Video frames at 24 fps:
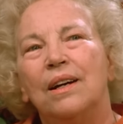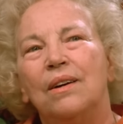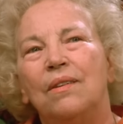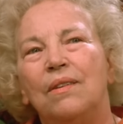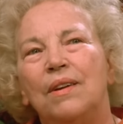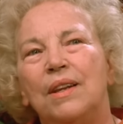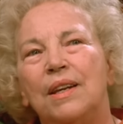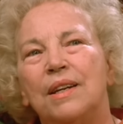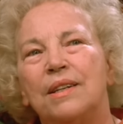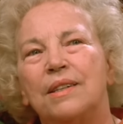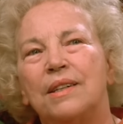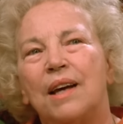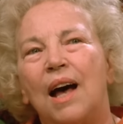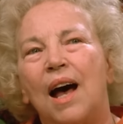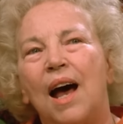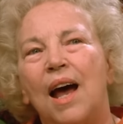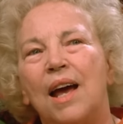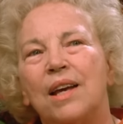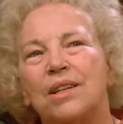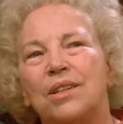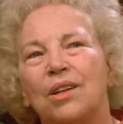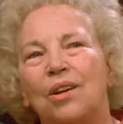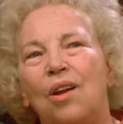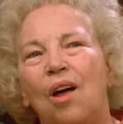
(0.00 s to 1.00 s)
with his
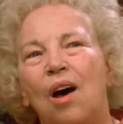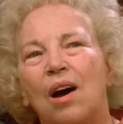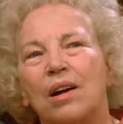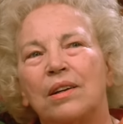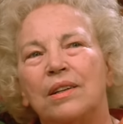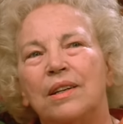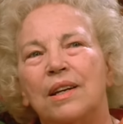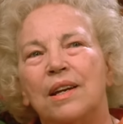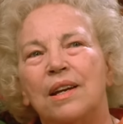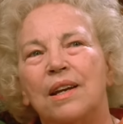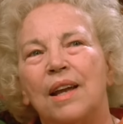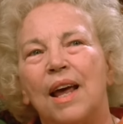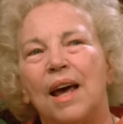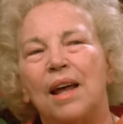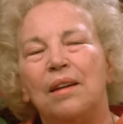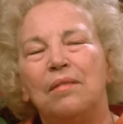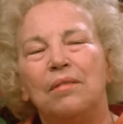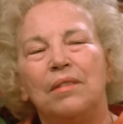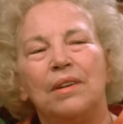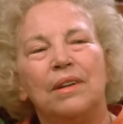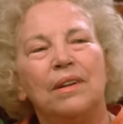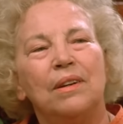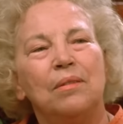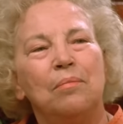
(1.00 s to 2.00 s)
eyes locked in that
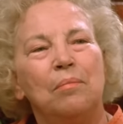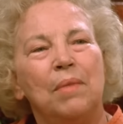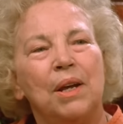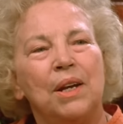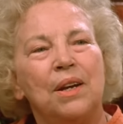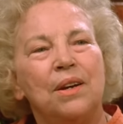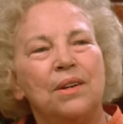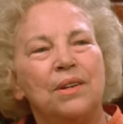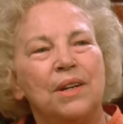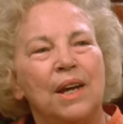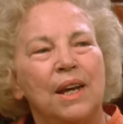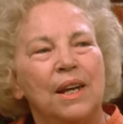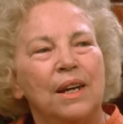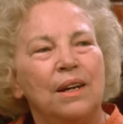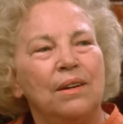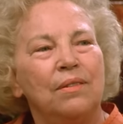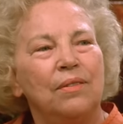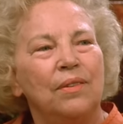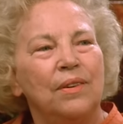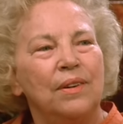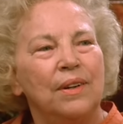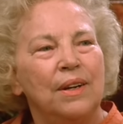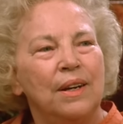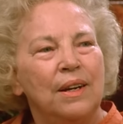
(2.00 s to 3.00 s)

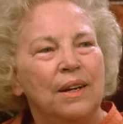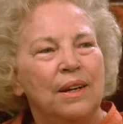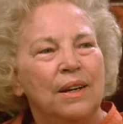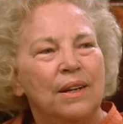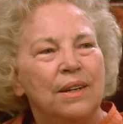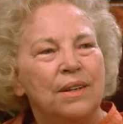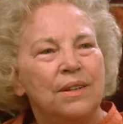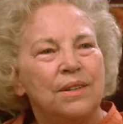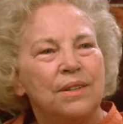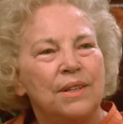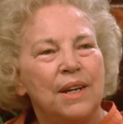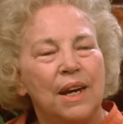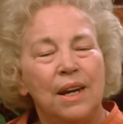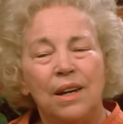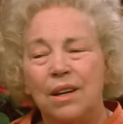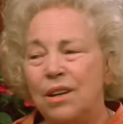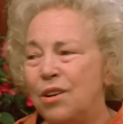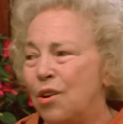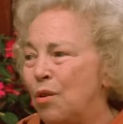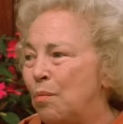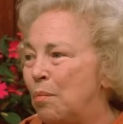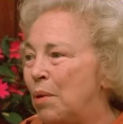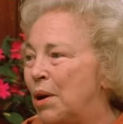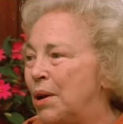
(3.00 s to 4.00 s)
meditative state.
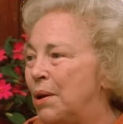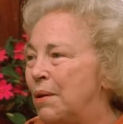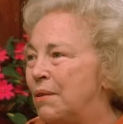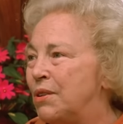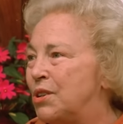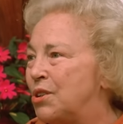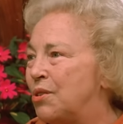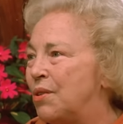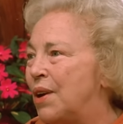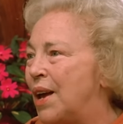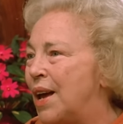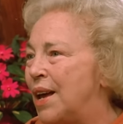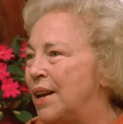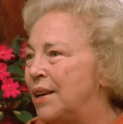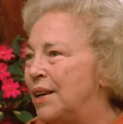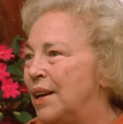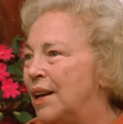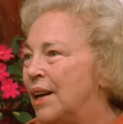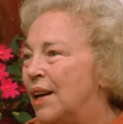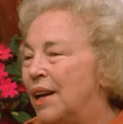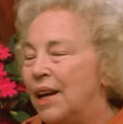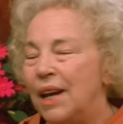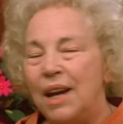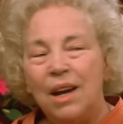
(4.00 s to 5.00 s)
Nobody was around.
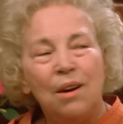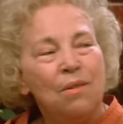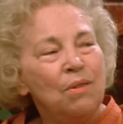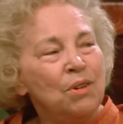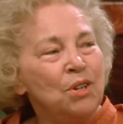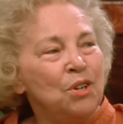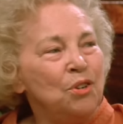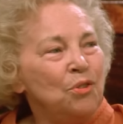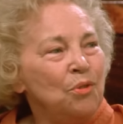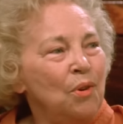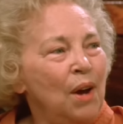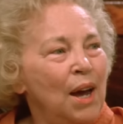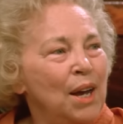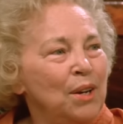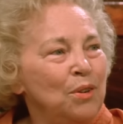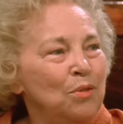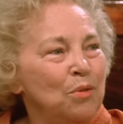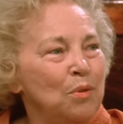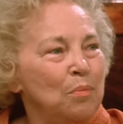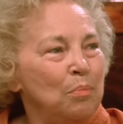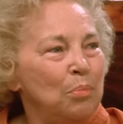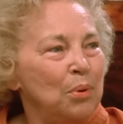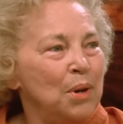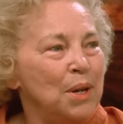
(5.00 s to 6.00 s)
He wasn't trying
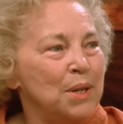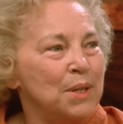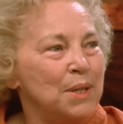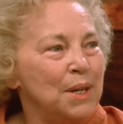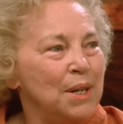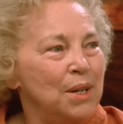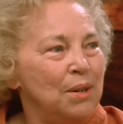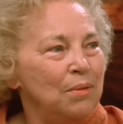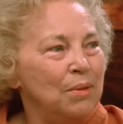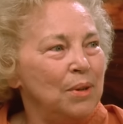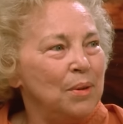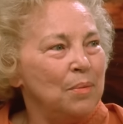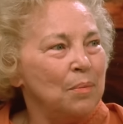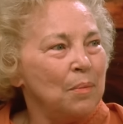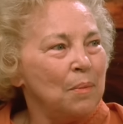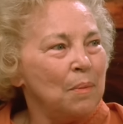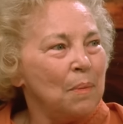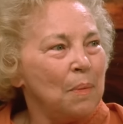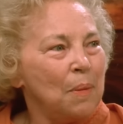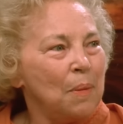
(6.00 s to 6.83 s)
to impress anyone.